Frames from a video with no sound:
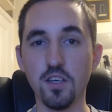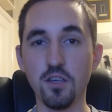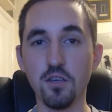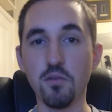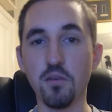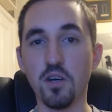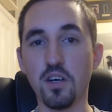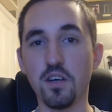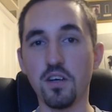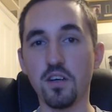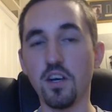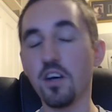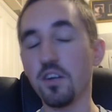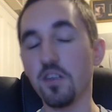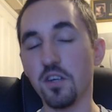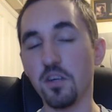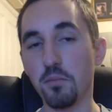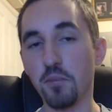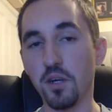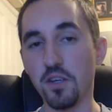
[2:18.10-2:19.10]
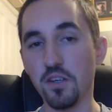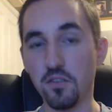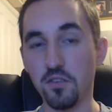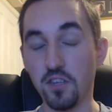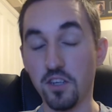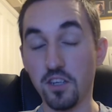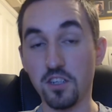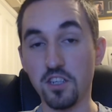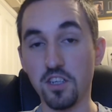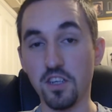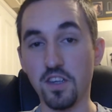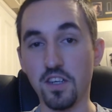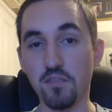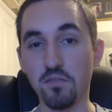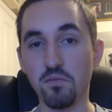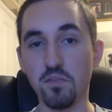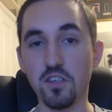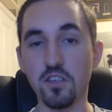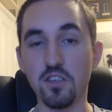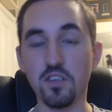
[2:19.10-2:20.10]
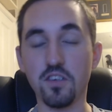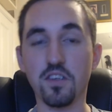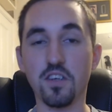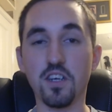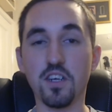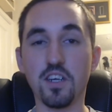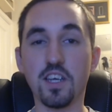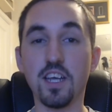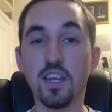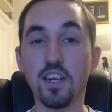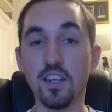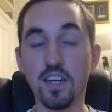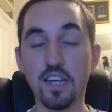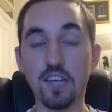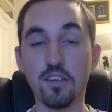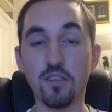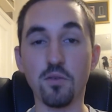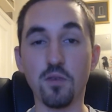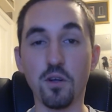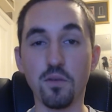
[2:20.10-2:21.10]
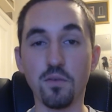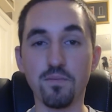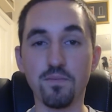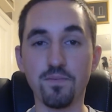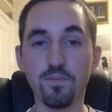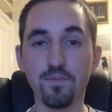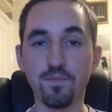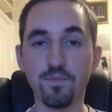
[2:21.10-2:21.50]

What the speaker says: who aren't her minders actually. They're just going to kill her later on.